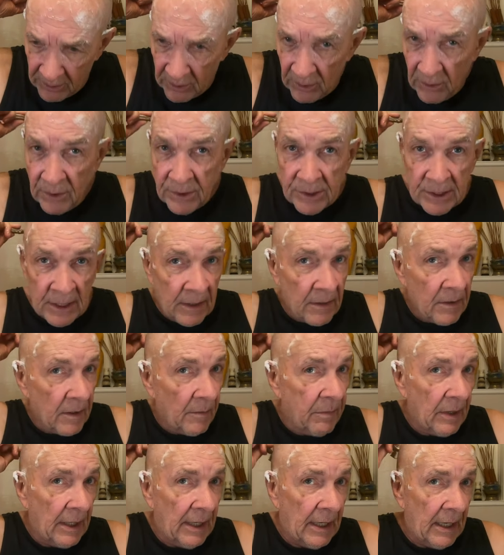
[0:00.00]
using, the
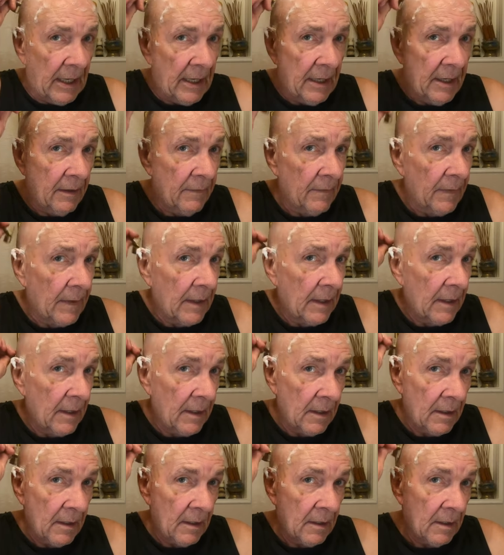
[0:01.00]
blade
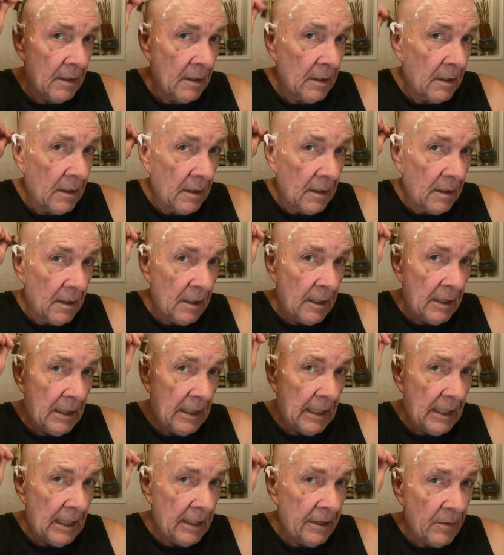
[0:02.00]

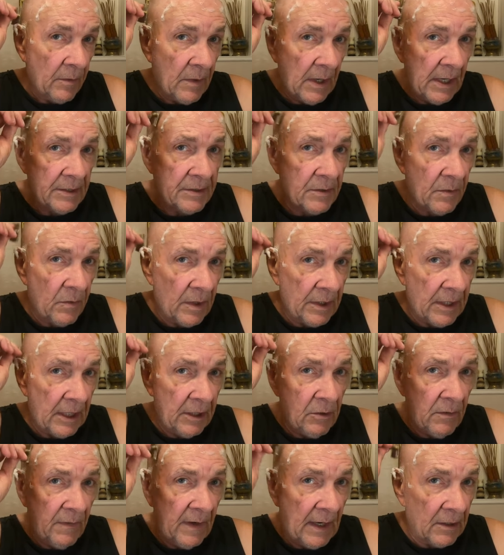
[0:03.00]
and the razor, what
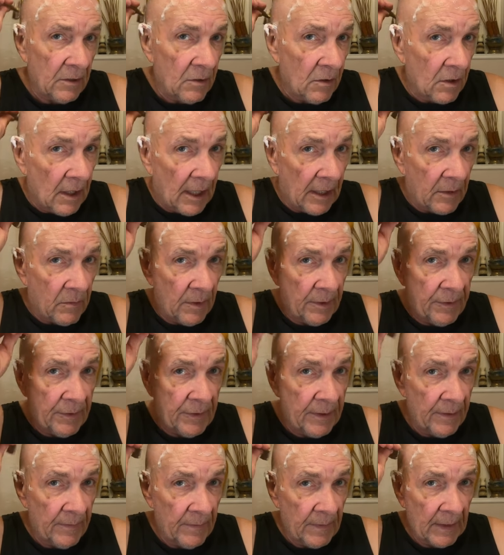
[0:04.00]
you had good luck
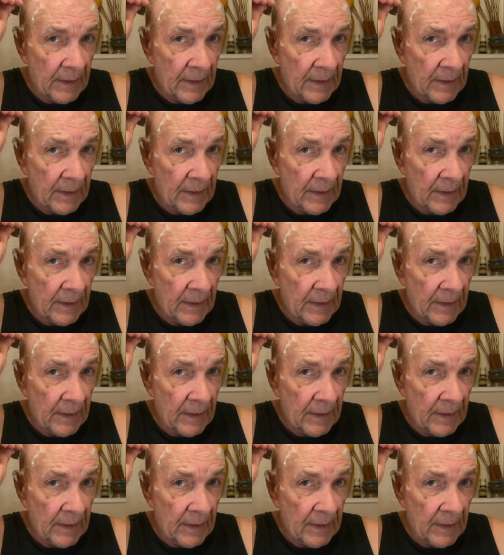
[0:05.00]
with.